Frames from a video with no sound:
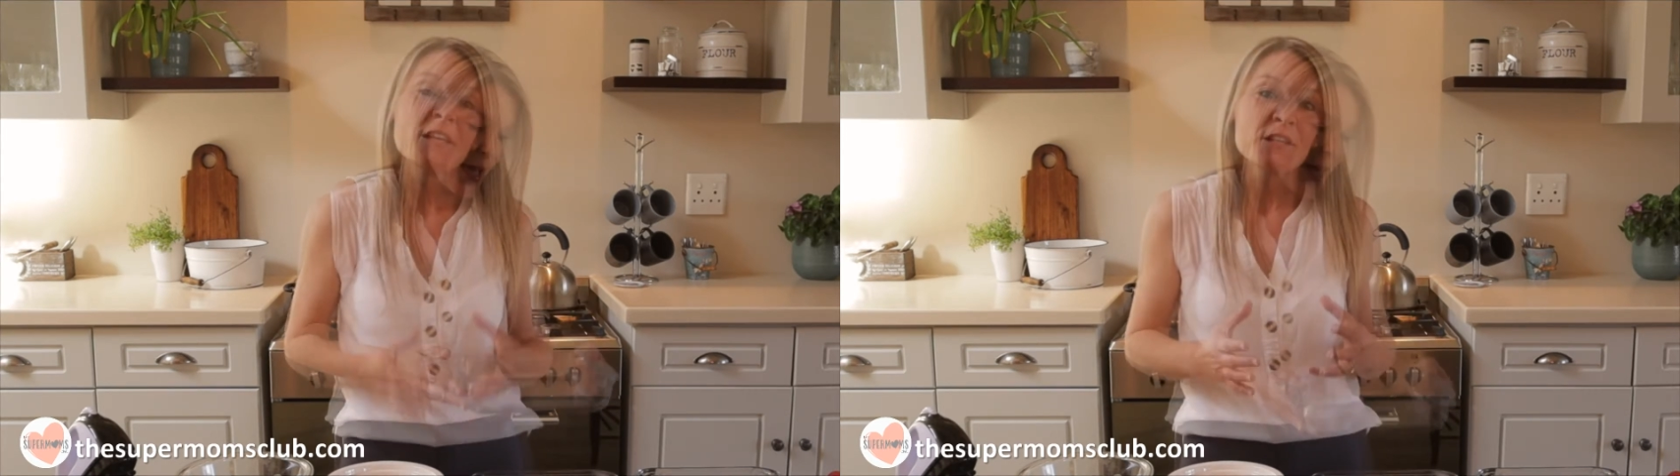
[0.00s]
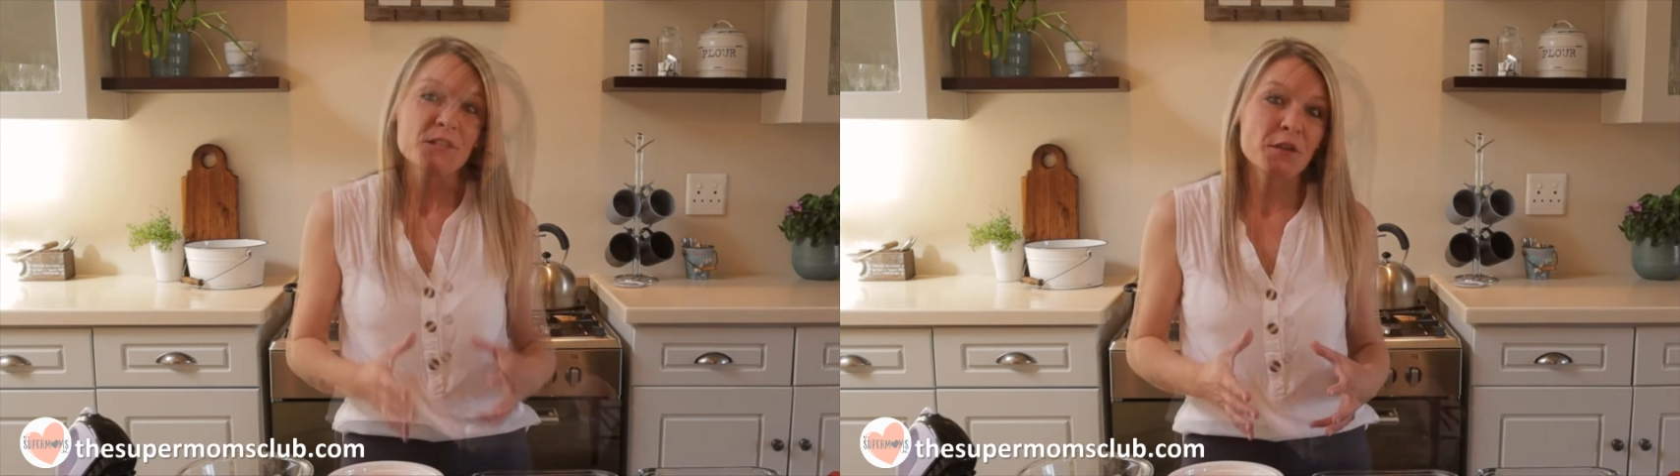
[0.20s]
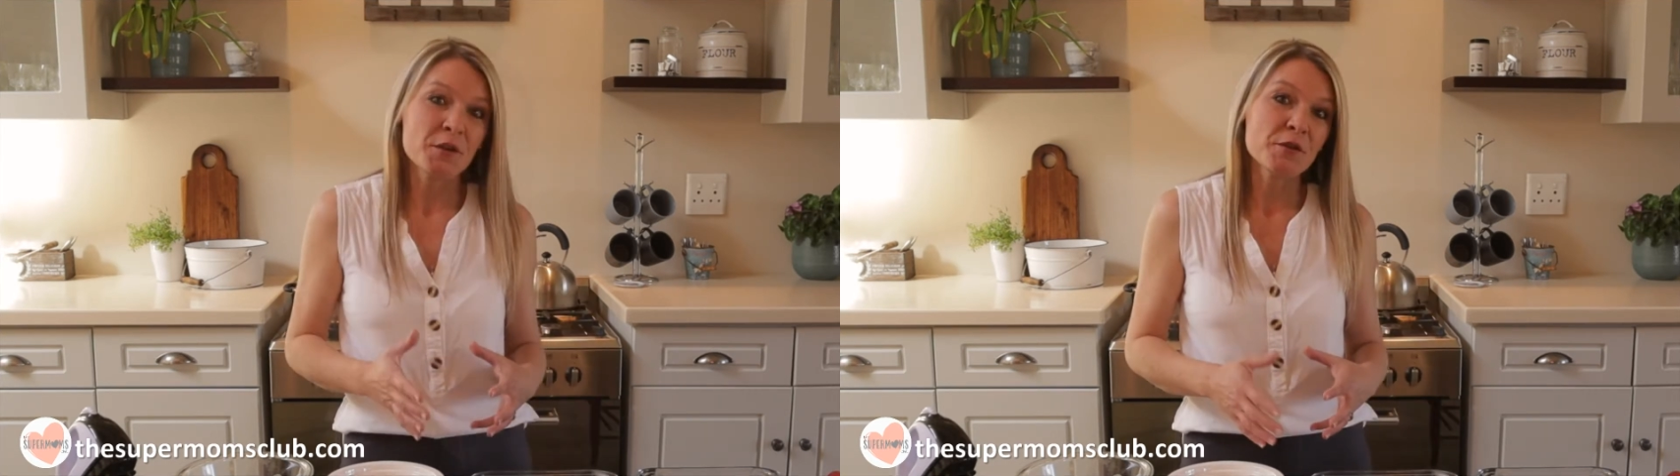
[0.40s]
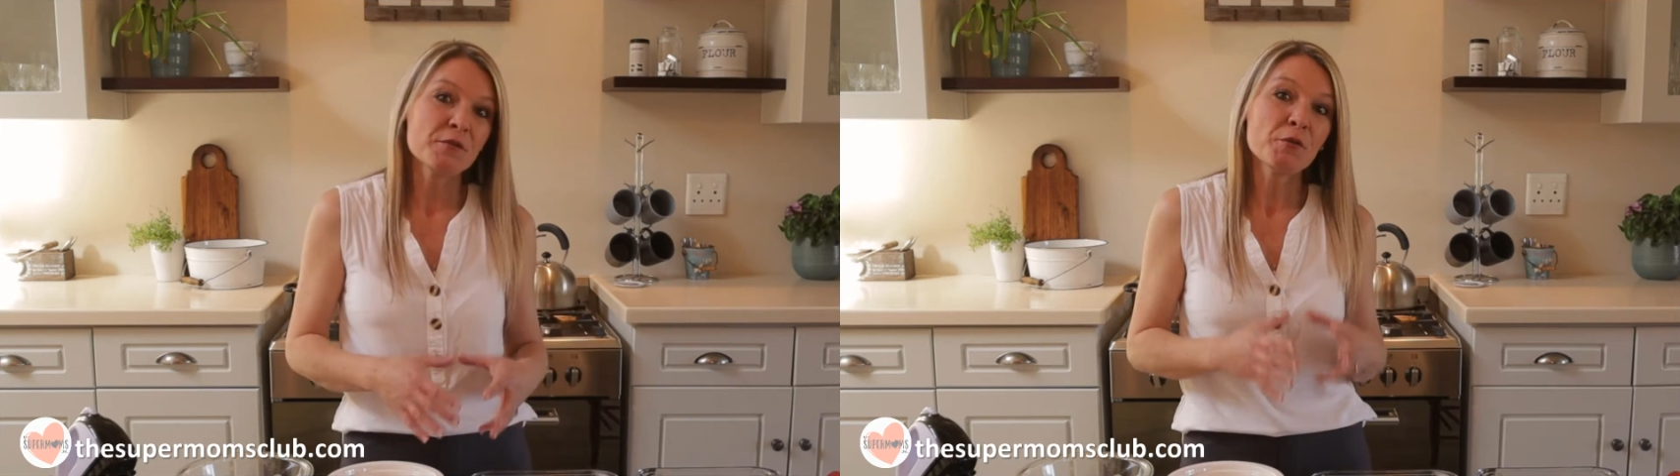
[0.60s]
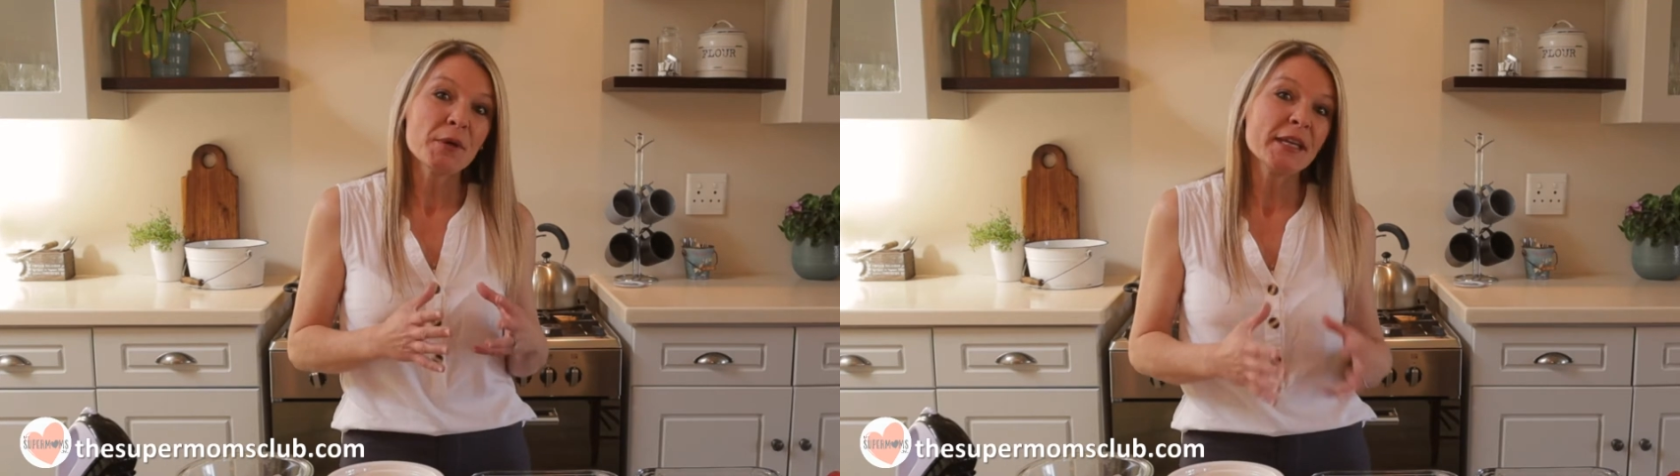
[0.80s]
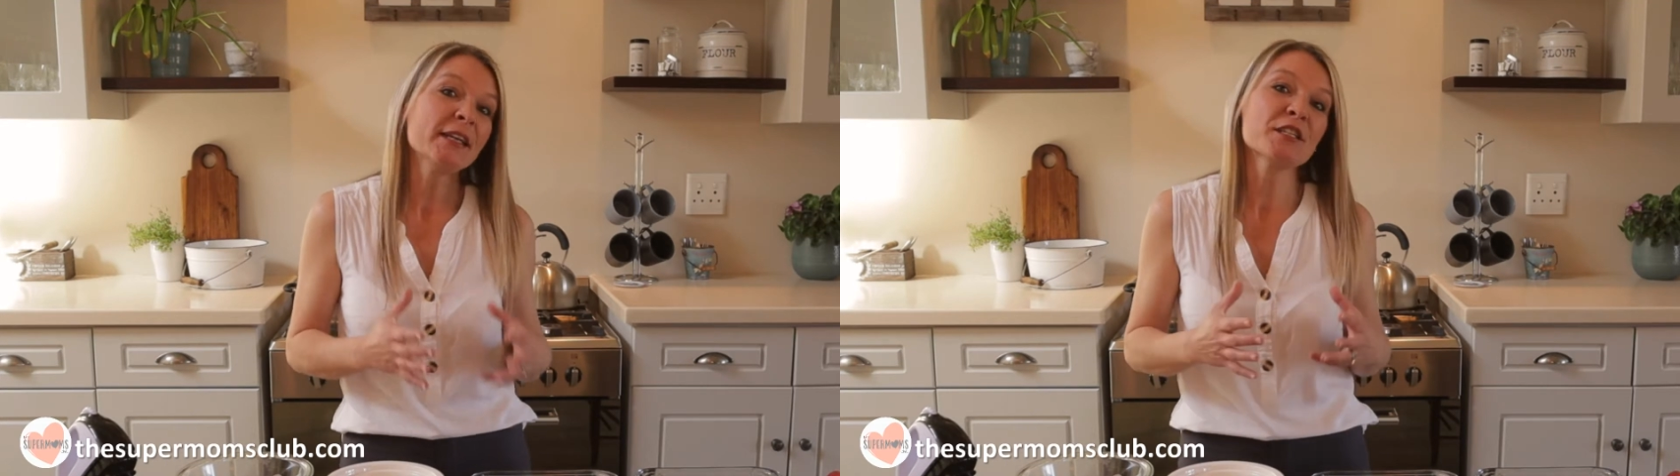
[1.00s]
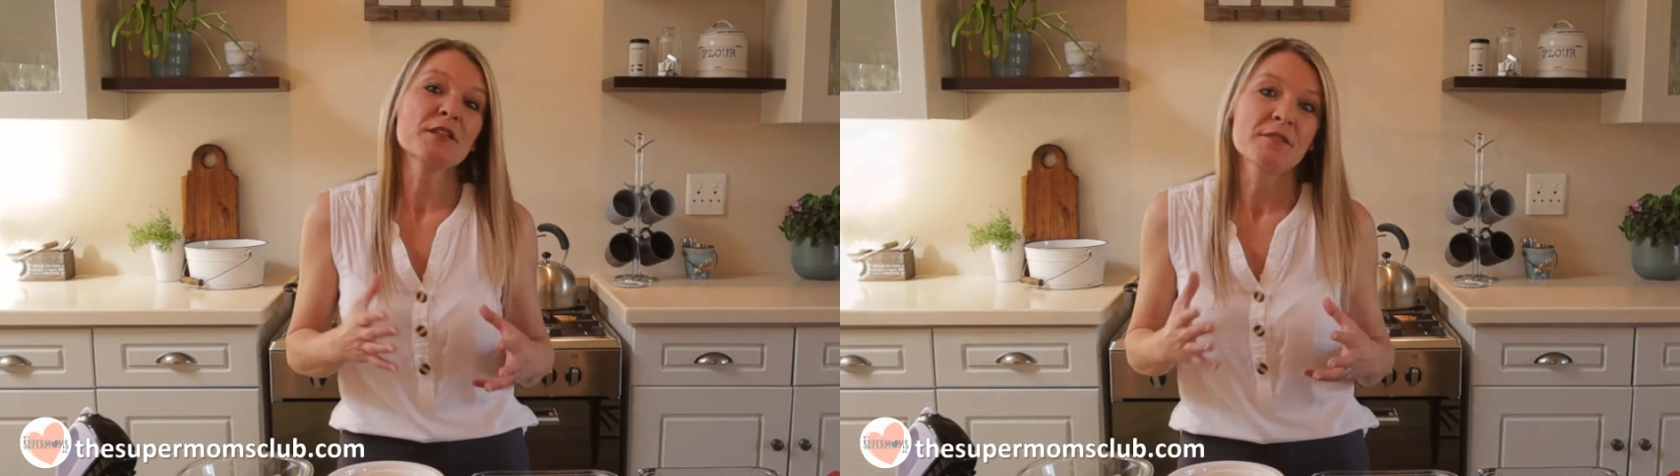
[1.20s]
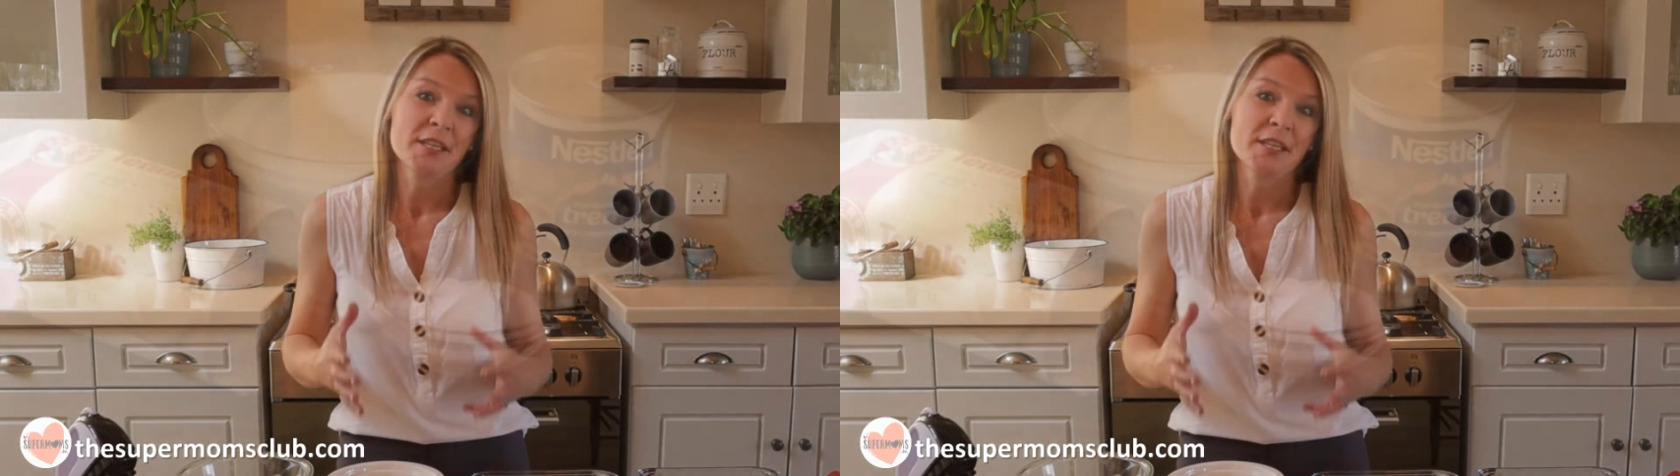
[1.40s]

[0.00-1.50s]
So for each of